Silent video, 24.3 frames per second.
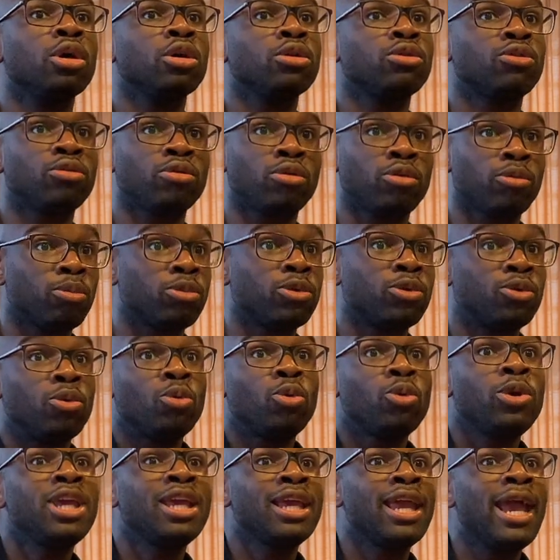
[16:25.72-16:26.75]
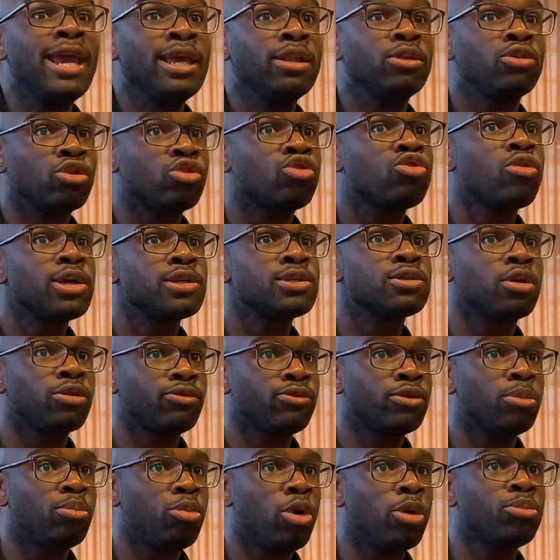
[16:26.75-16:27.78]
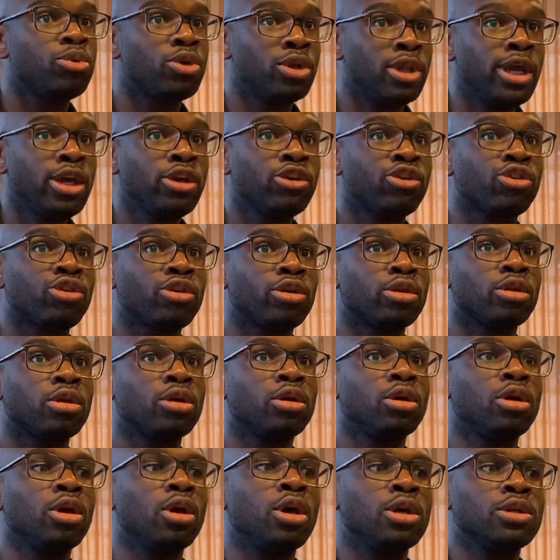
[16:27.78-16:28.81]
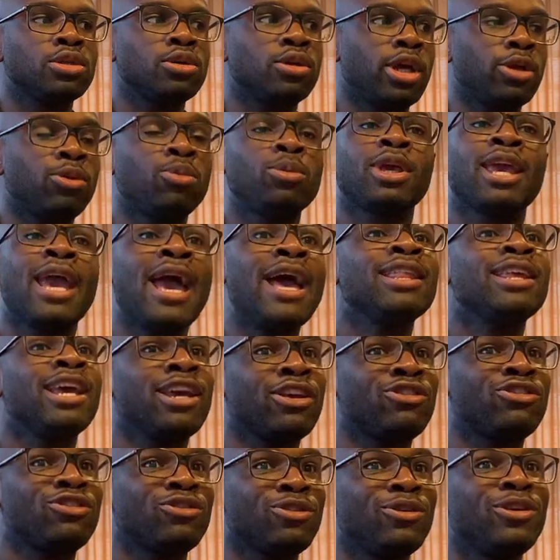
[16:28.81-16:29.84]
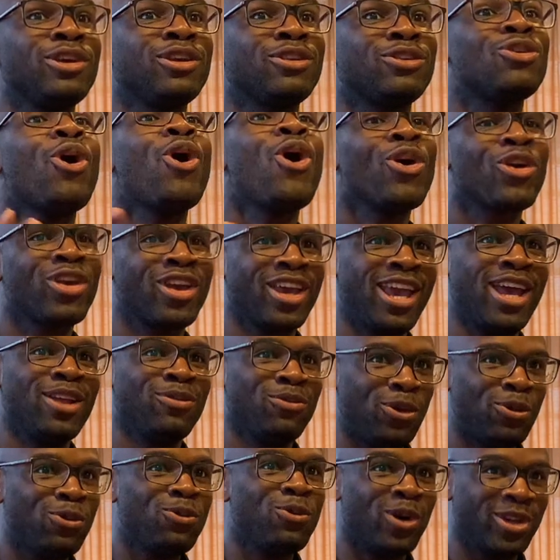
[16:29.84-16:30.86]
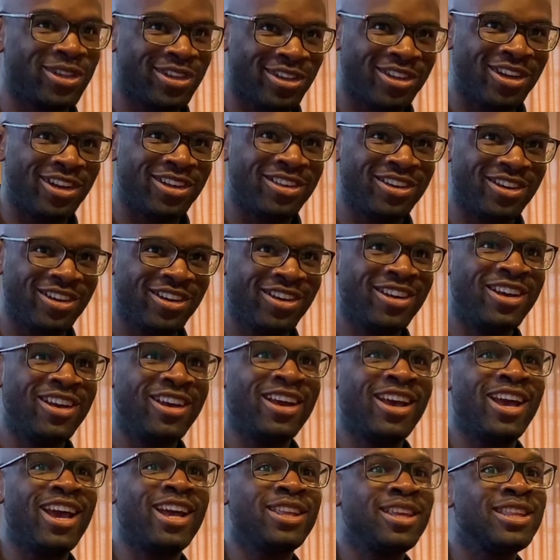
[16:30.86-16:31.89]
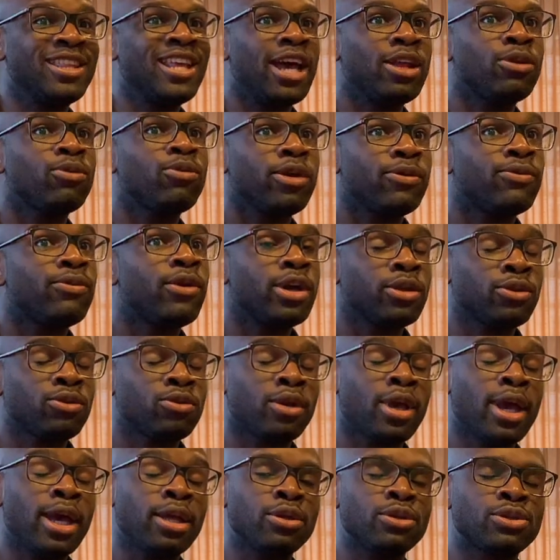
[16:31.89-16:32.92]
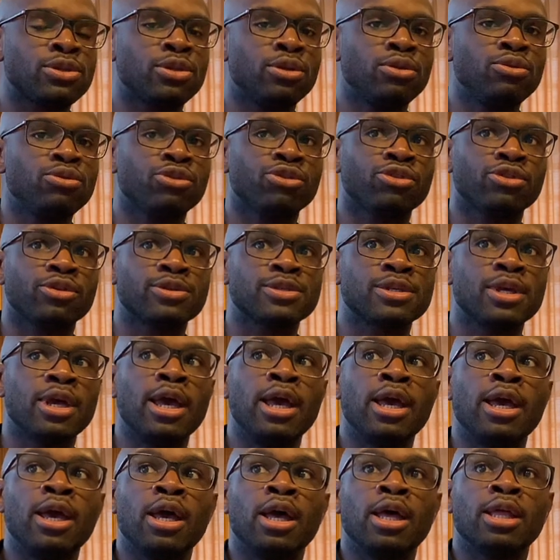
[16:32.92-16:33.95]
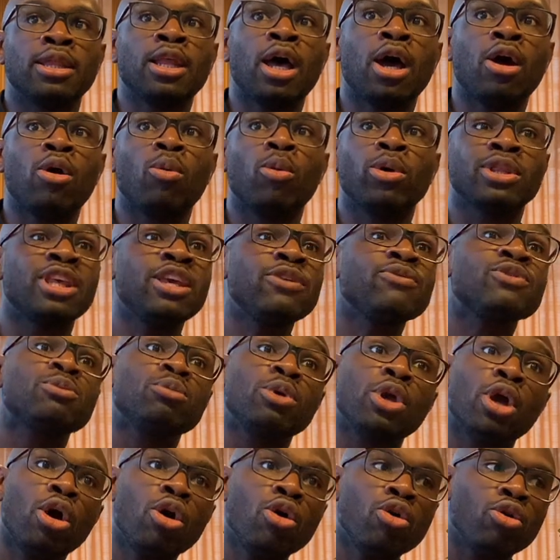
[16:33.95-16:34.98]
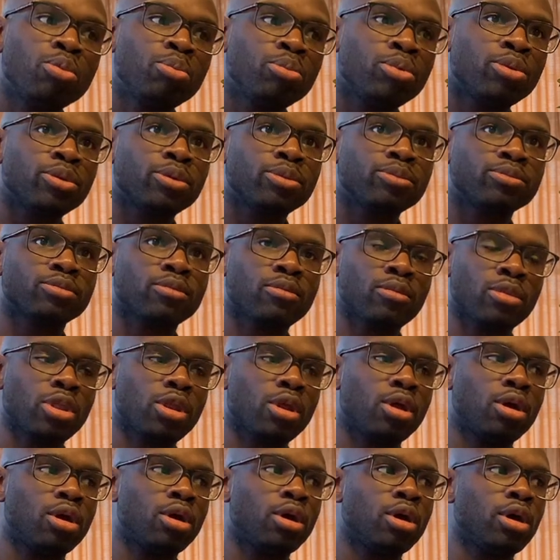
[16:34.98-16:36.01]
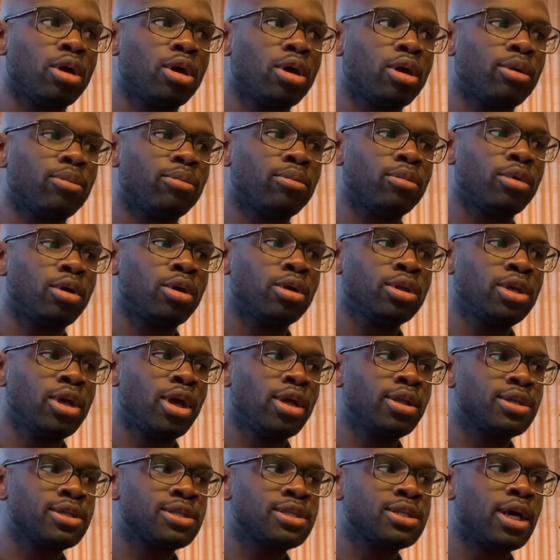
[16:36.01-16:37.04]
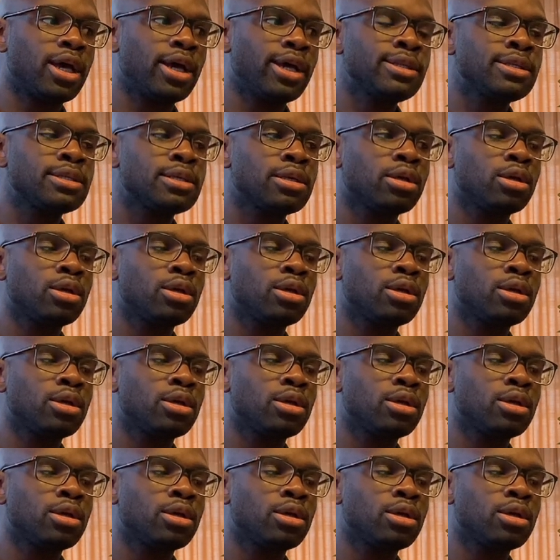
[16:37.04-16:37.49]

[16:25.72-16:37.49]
to, to regain the trust of the population so that we can actually talk again with one another and in that way find together solutions? Now, what gives me hope um, on the other side